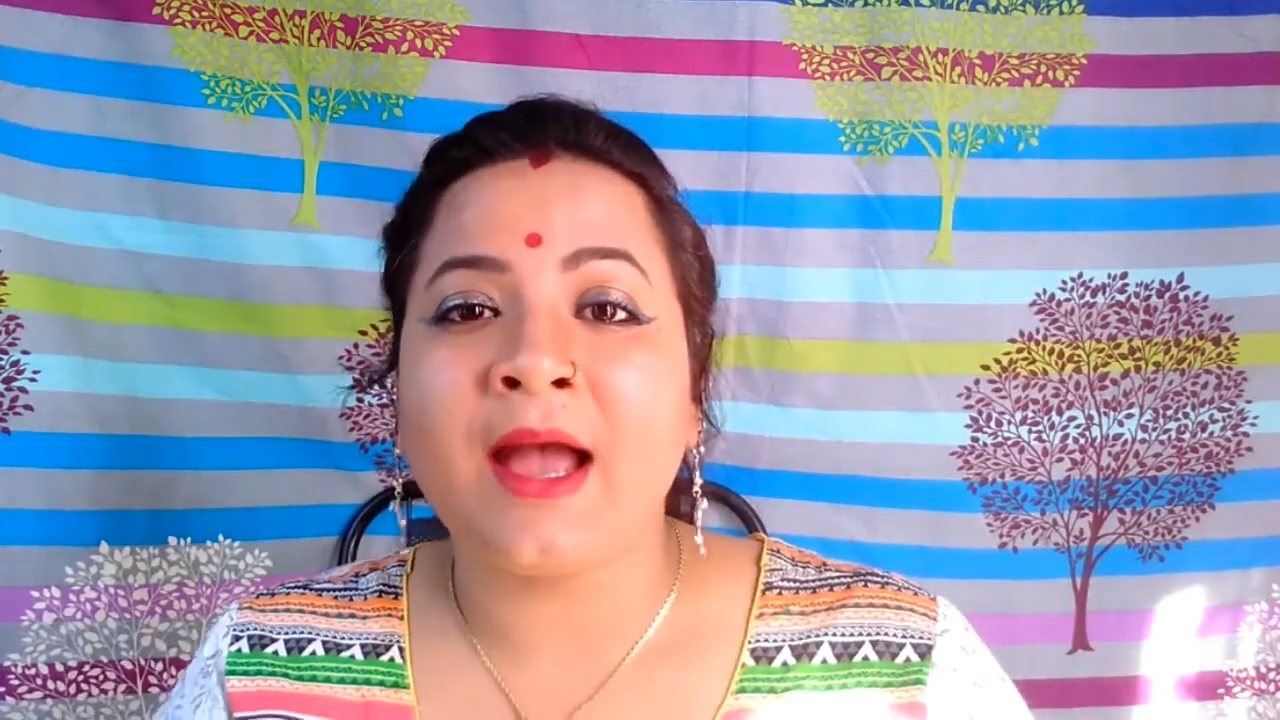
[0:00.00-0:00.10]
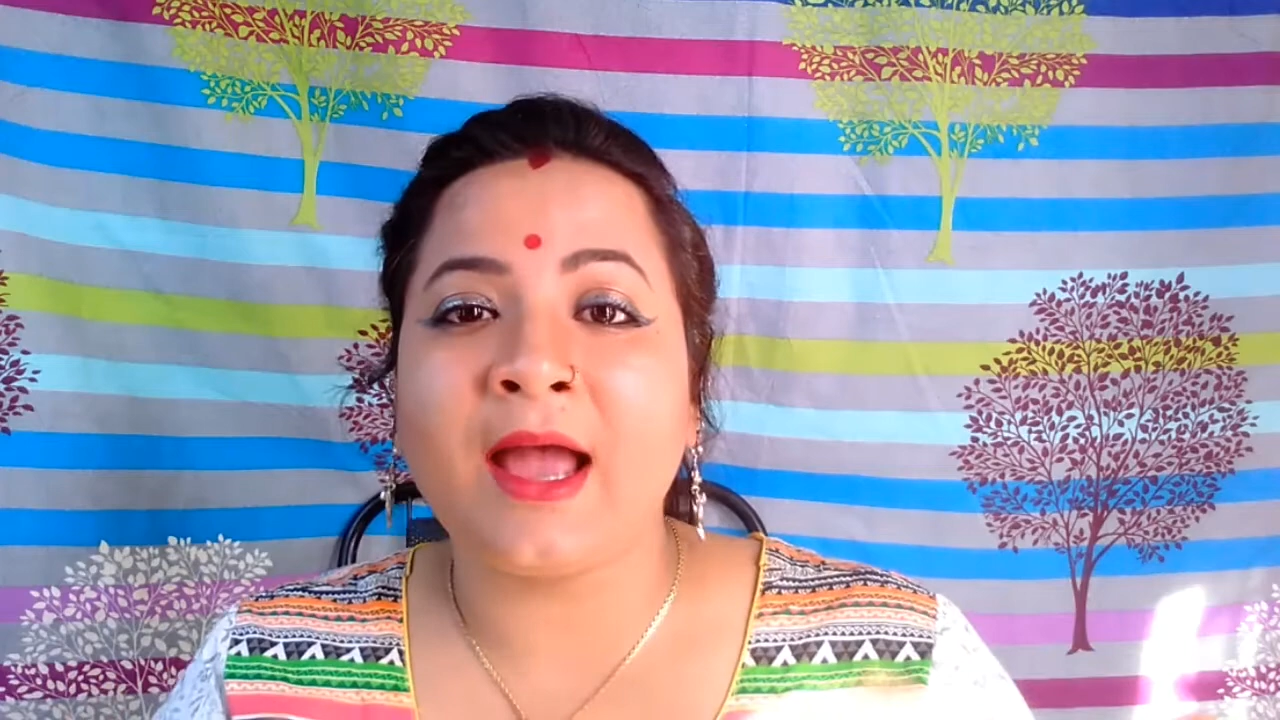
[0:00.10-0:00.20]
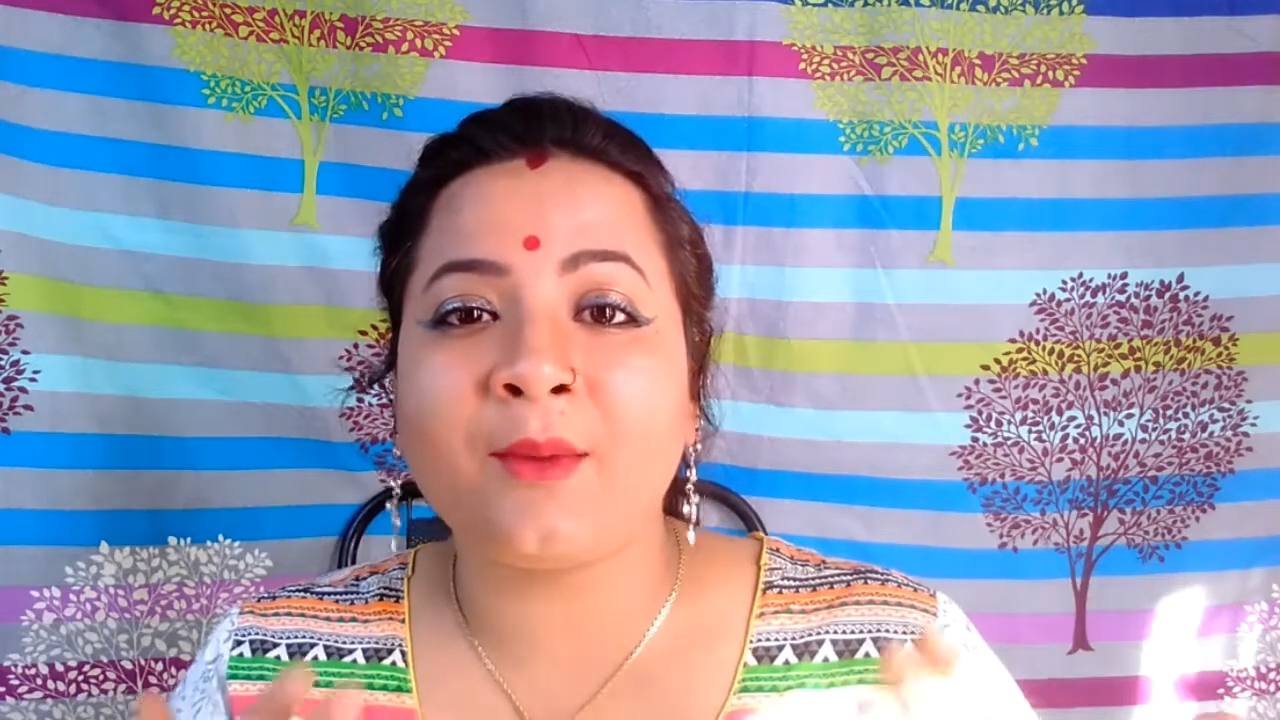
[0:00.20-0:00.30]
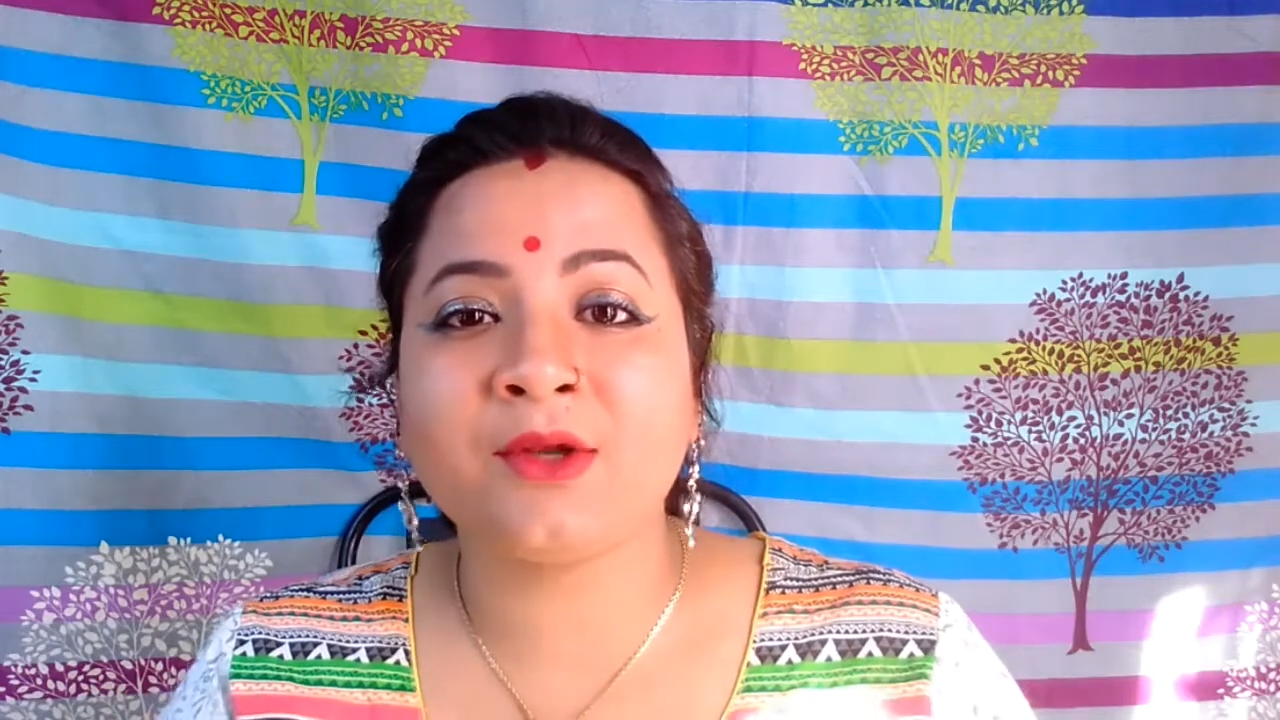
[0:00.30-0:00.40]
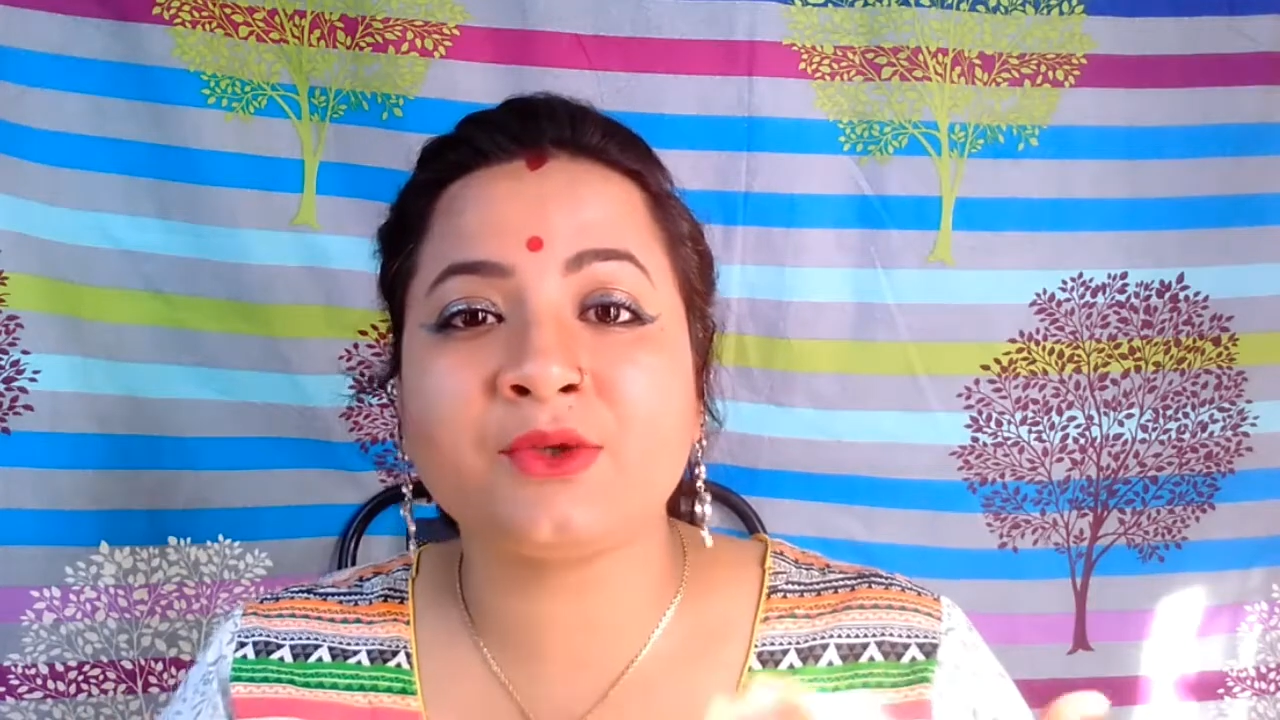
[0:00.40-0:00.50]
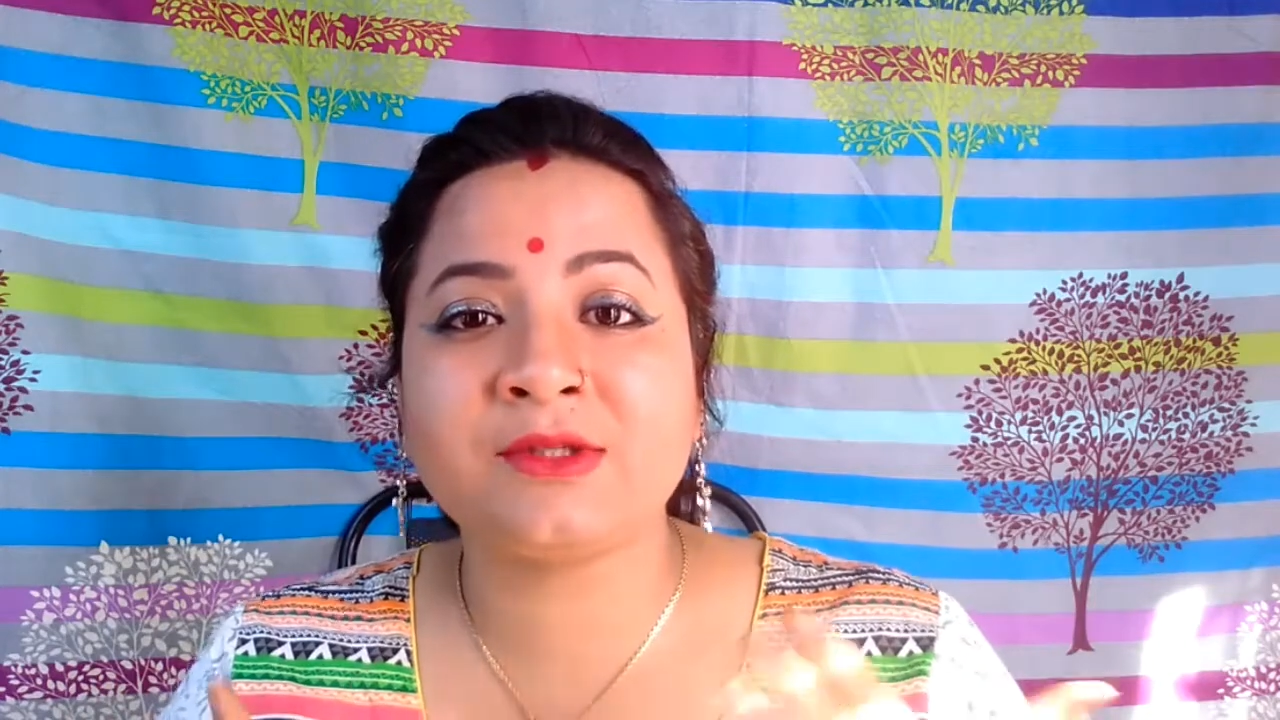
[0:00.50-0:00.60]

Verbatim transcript: i want to